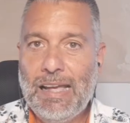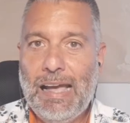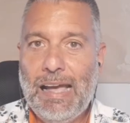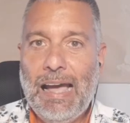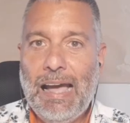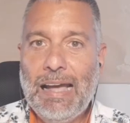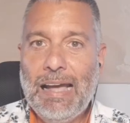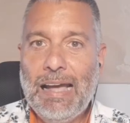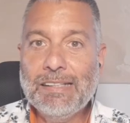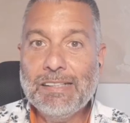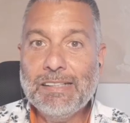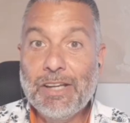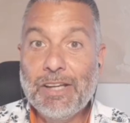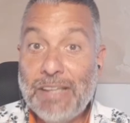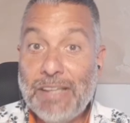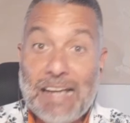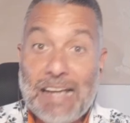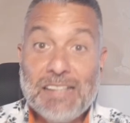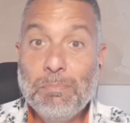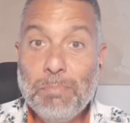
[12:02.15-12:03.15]
And
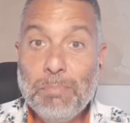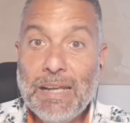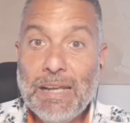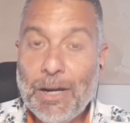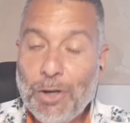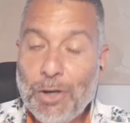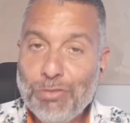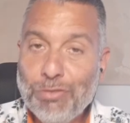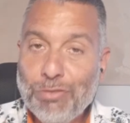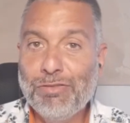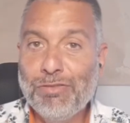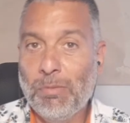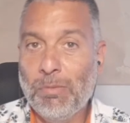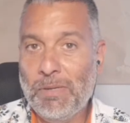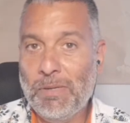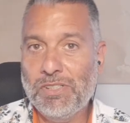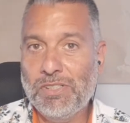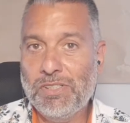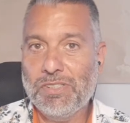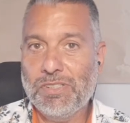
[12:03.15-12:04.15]
there hasn't been an offer from
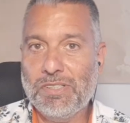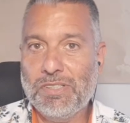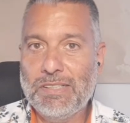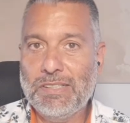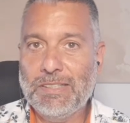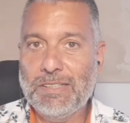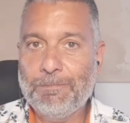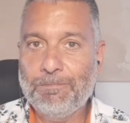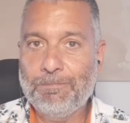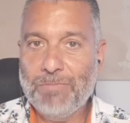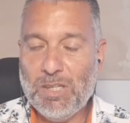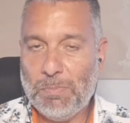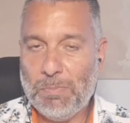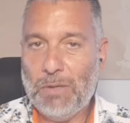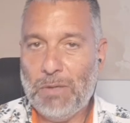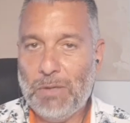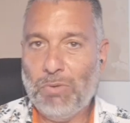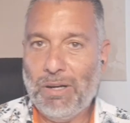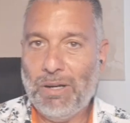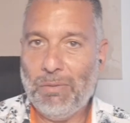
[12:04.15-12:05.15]
Manchester City,
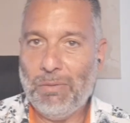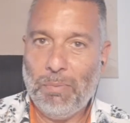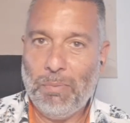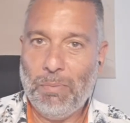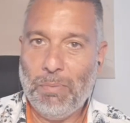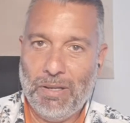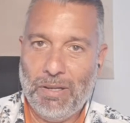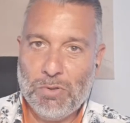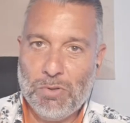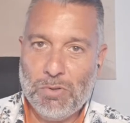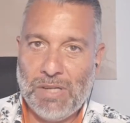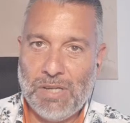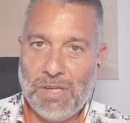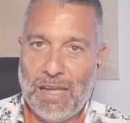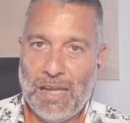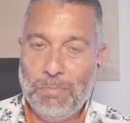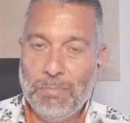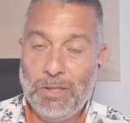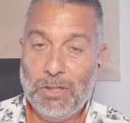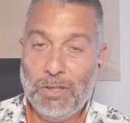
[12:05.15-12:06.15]
despite what everybody was
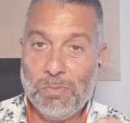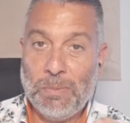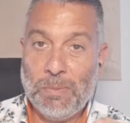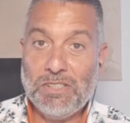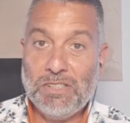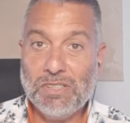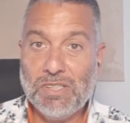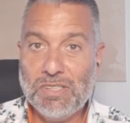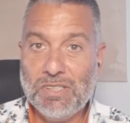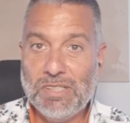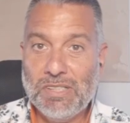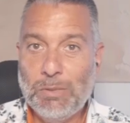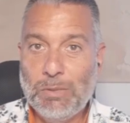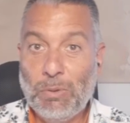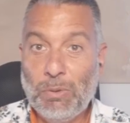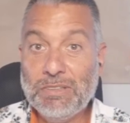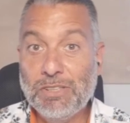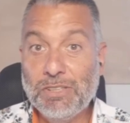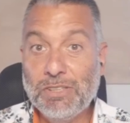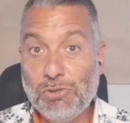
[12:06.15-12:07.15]
saying, because Manchester City
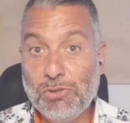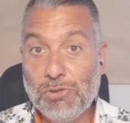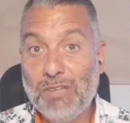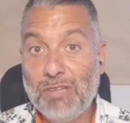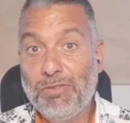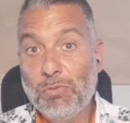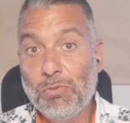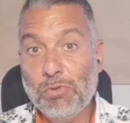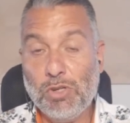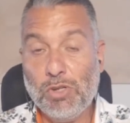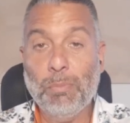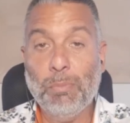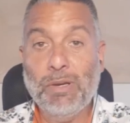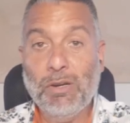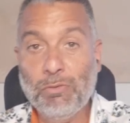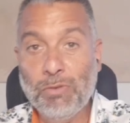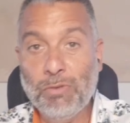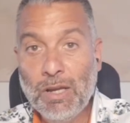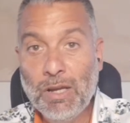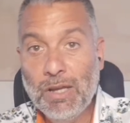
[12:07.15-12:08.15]
wanted to see if he was coming
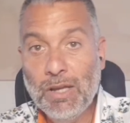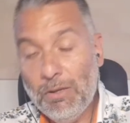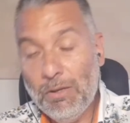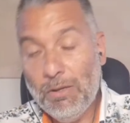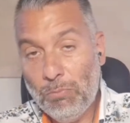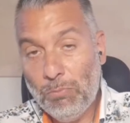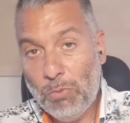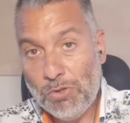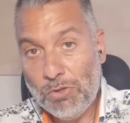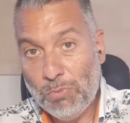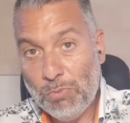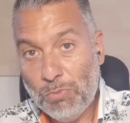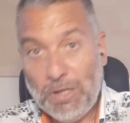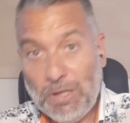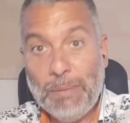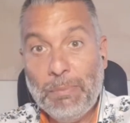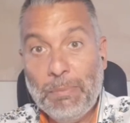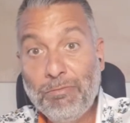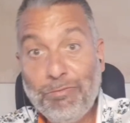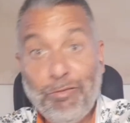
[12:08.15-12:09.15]
on, was
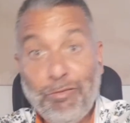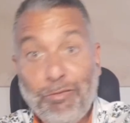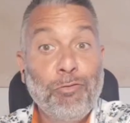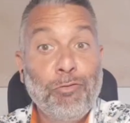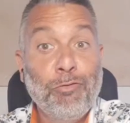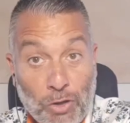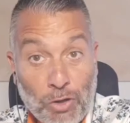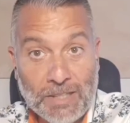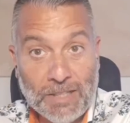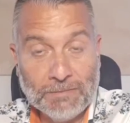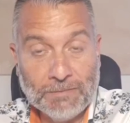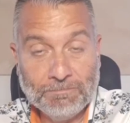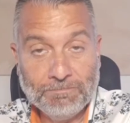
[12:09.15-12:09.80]
leaving for free.